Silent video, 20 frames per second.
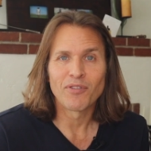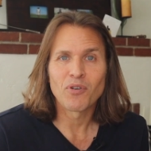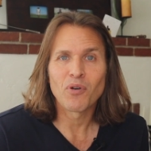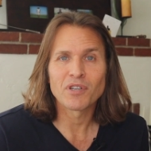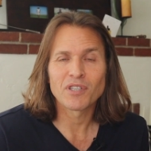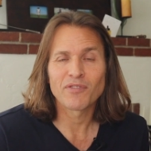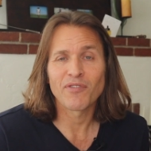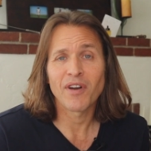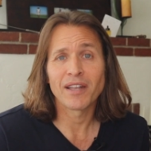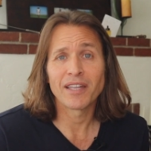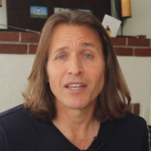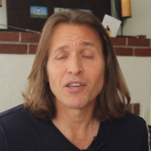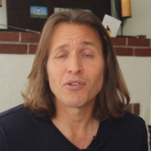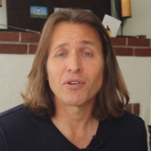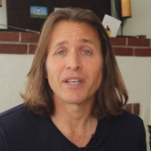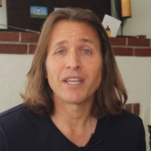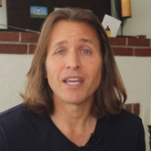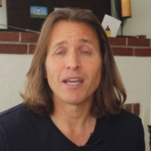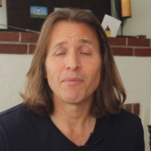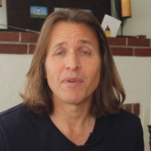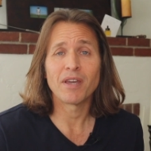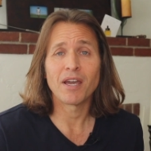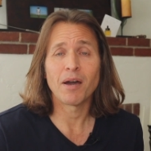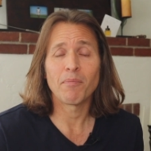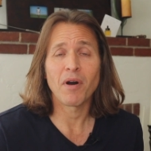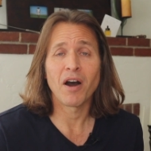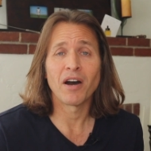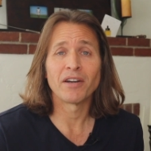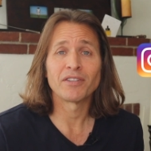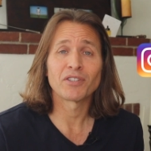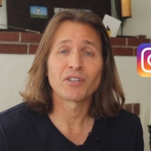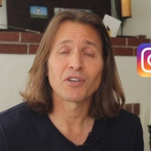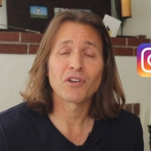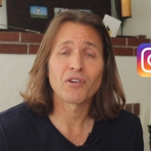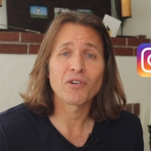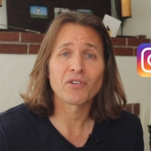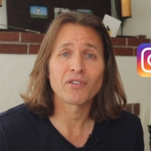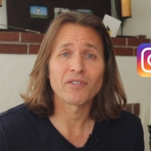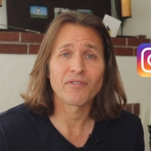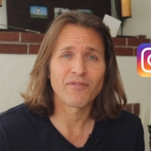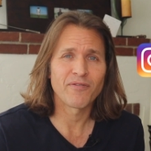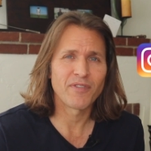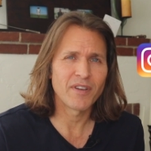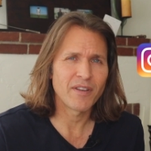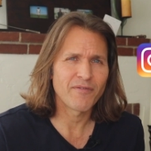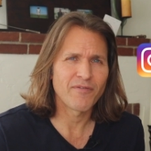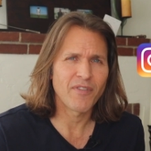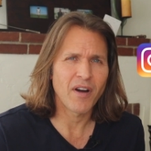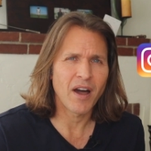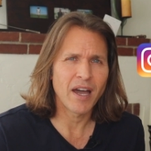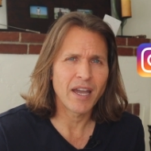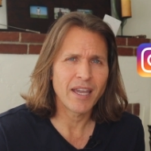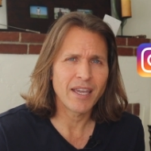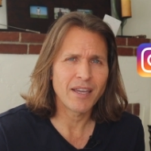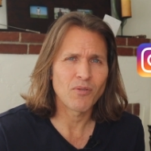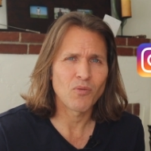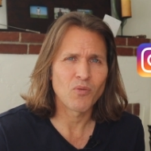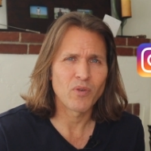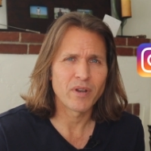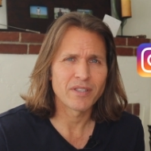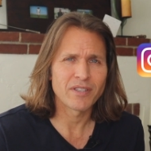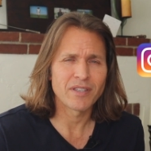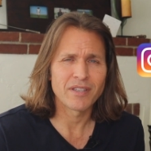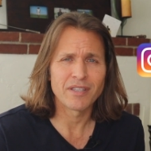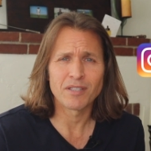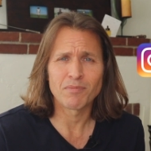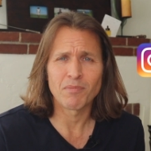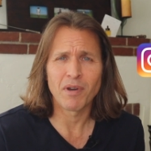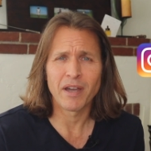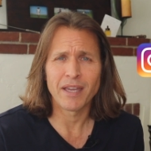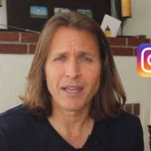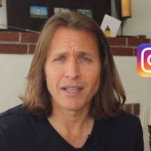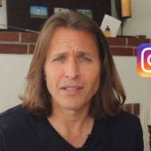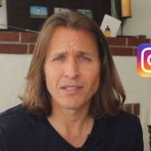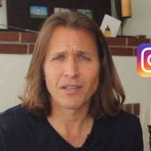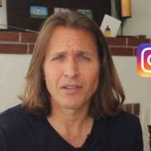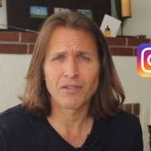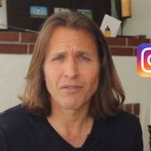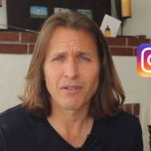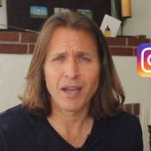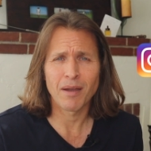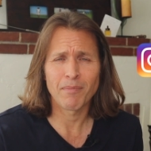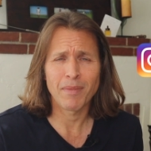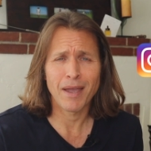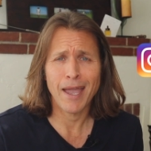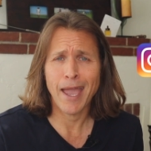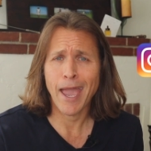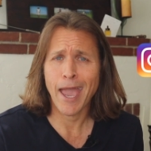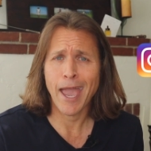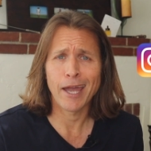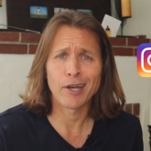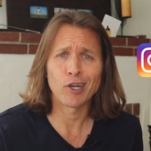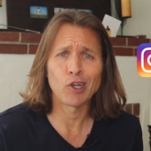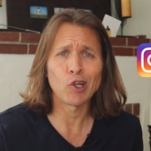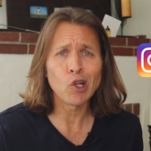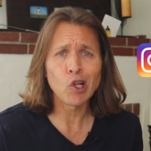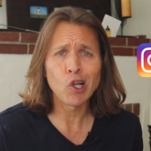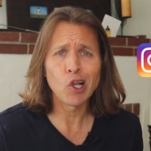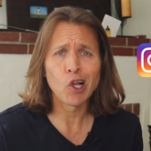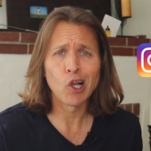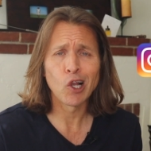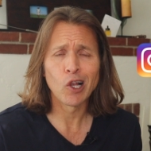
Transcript: Of course, finally, you can hit me up on KurtFitFi, which is my Instagram handle.